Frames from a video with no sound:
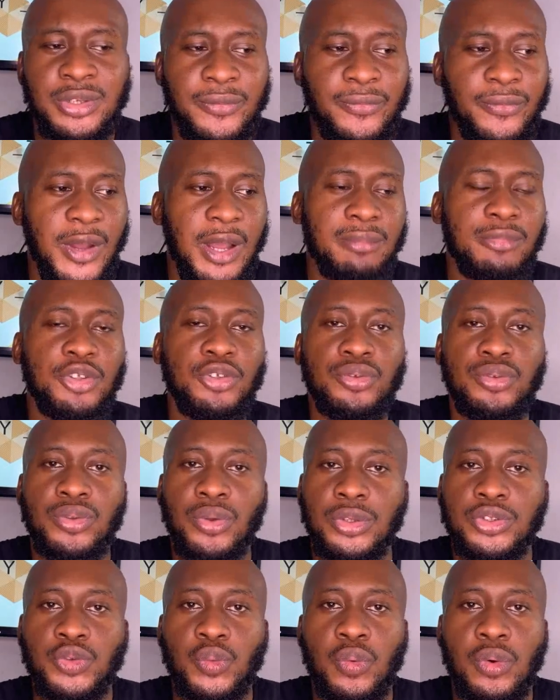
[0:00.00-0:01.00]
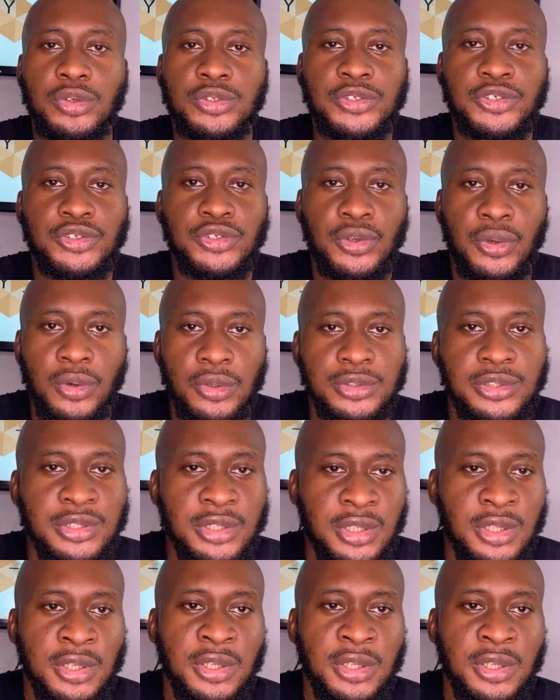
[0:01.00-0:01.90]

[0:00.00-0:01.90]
The family you thought was yours,